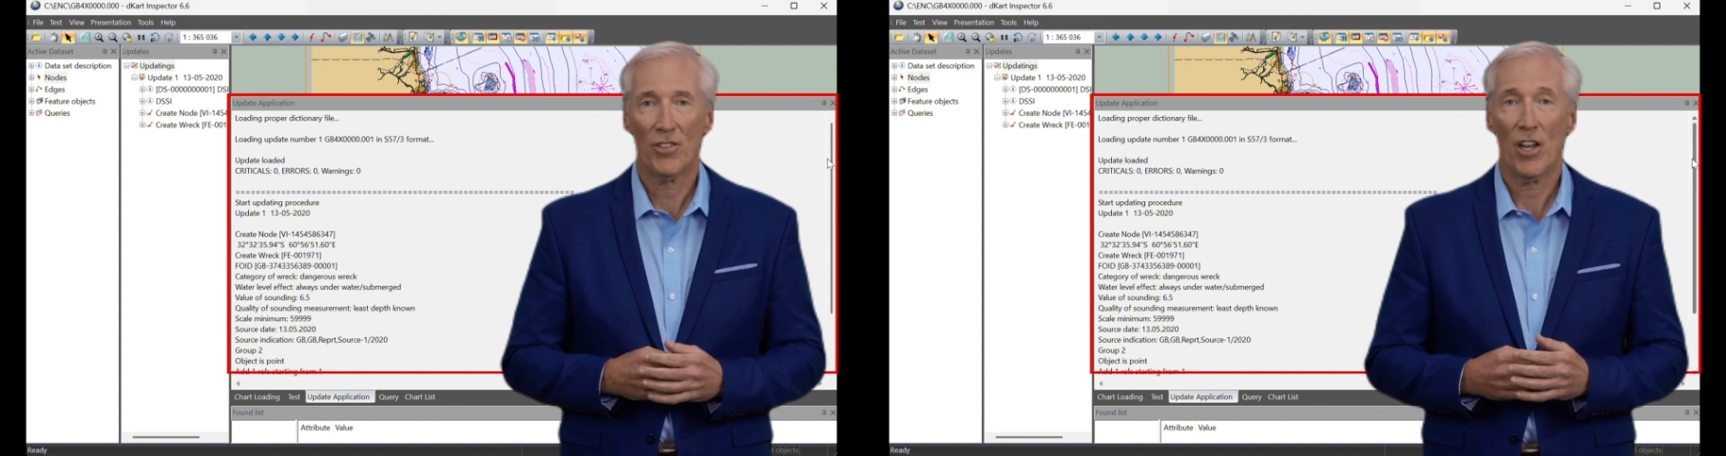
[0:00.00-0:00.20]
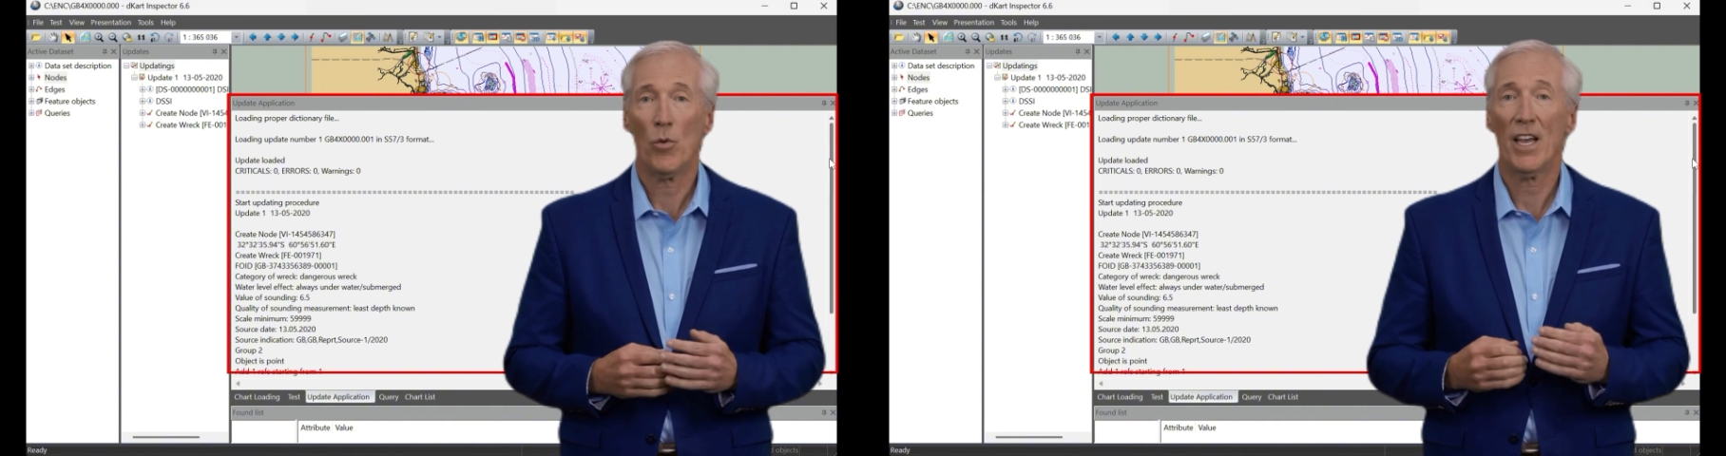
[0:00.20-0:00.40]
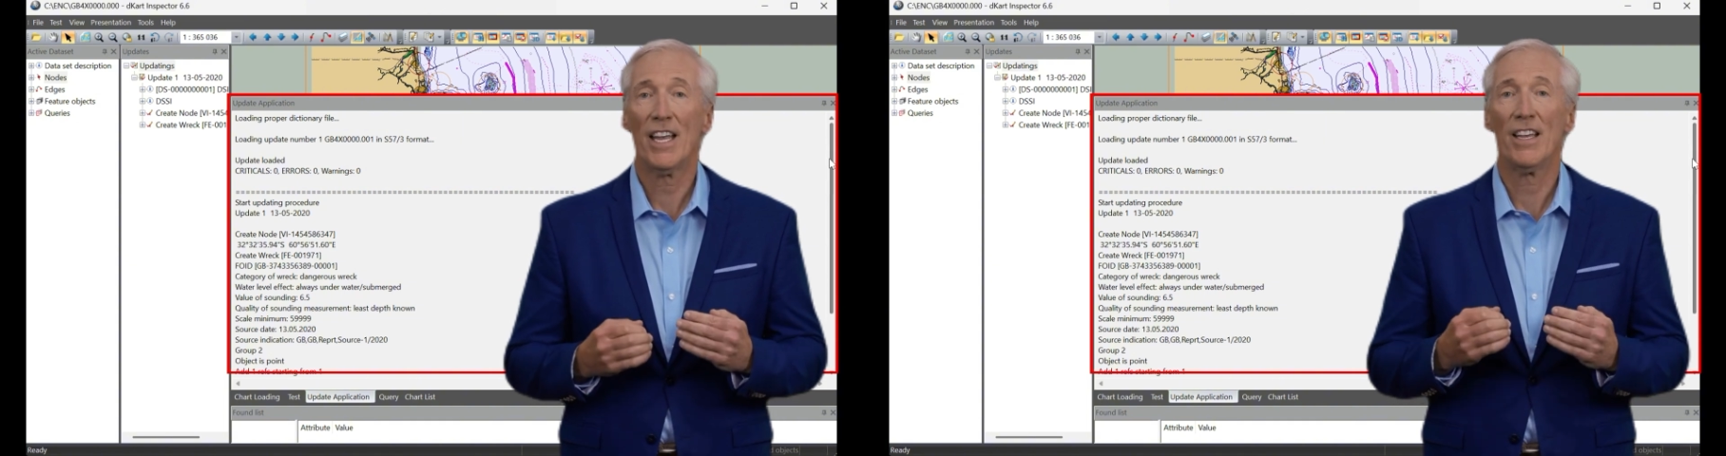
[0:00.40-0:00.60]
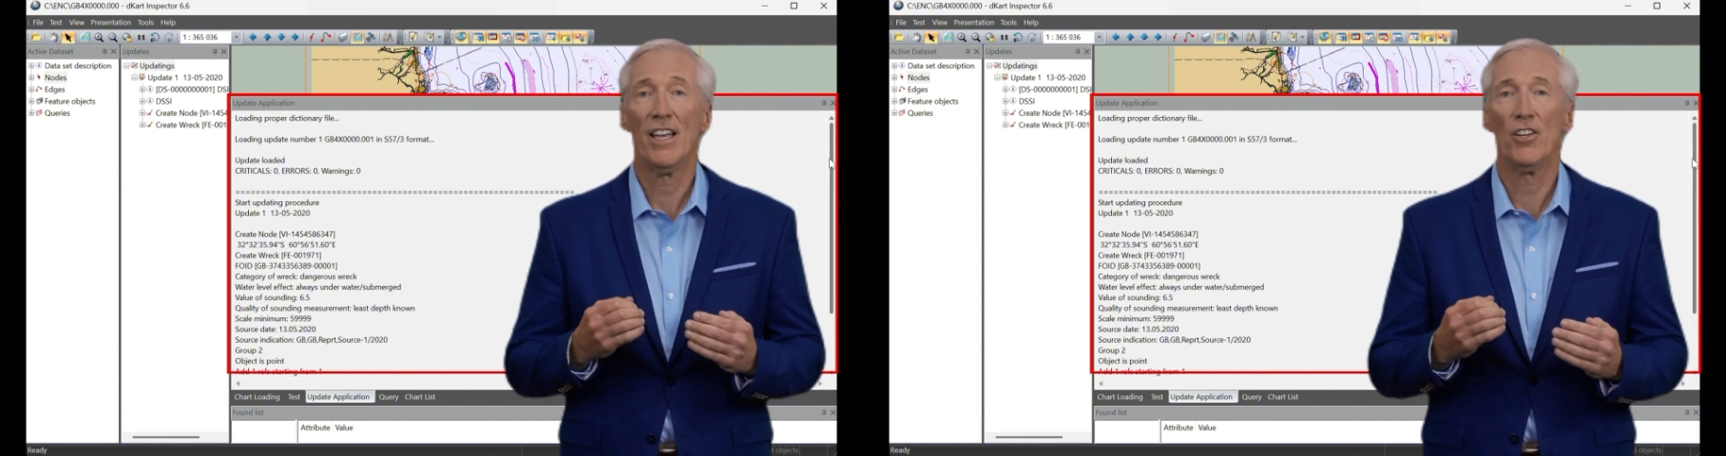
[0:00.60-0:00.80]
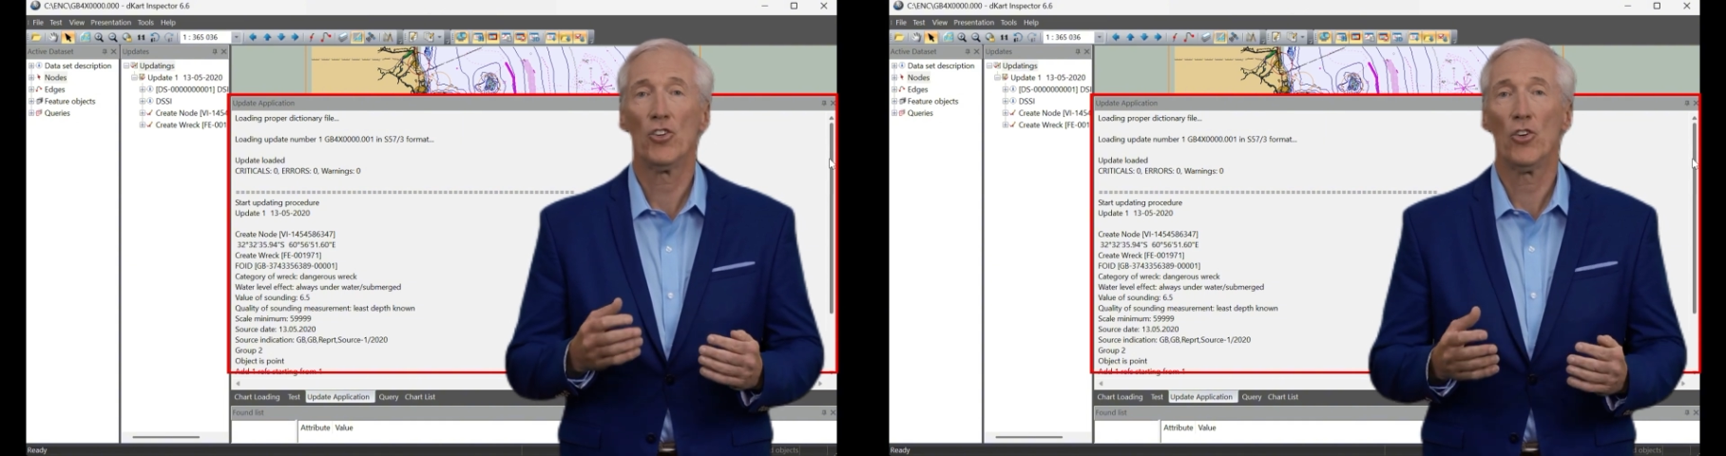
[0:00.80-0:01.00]
there were any
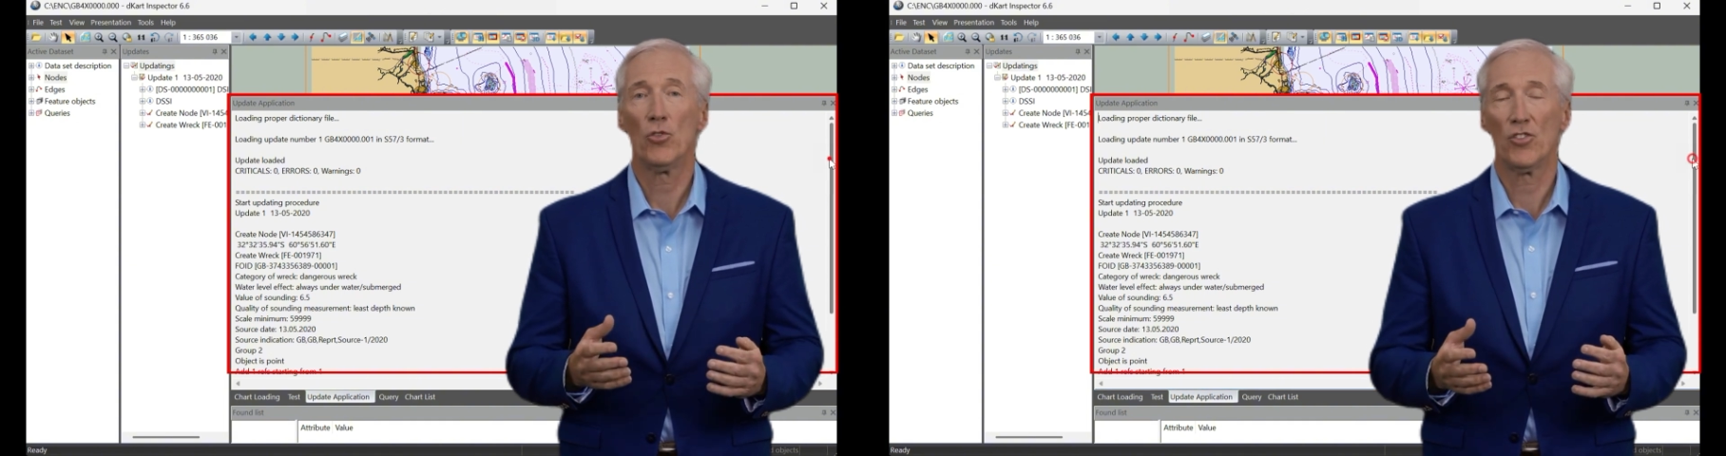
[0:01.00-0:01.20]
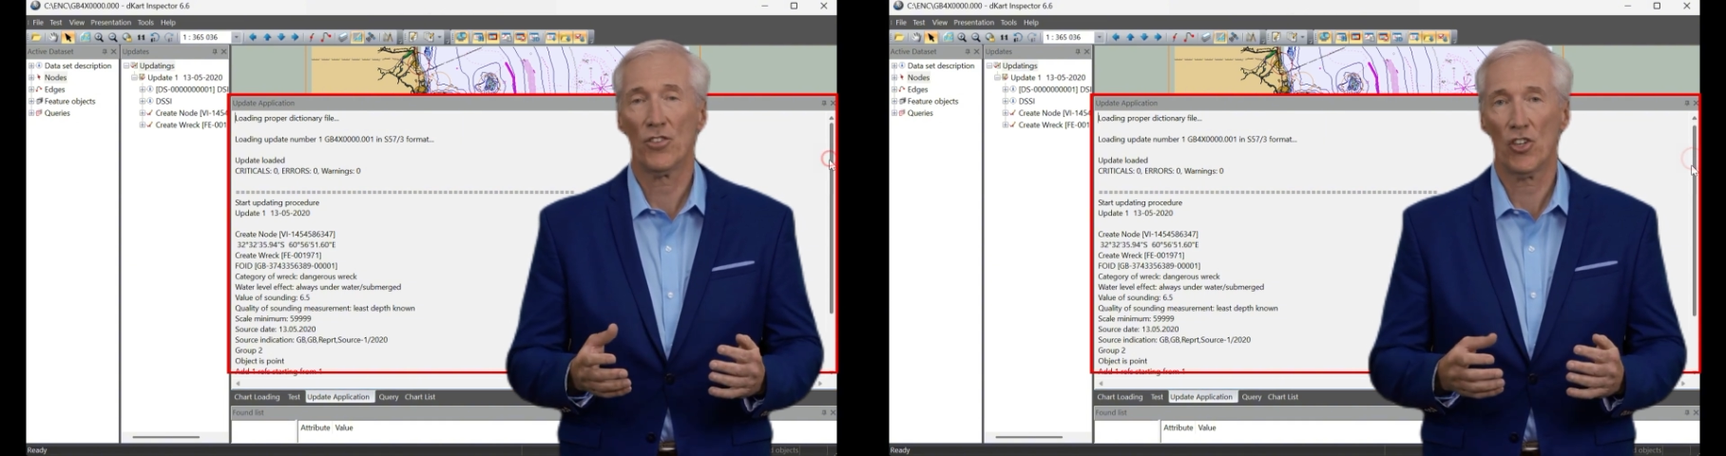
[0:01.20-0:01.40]
issues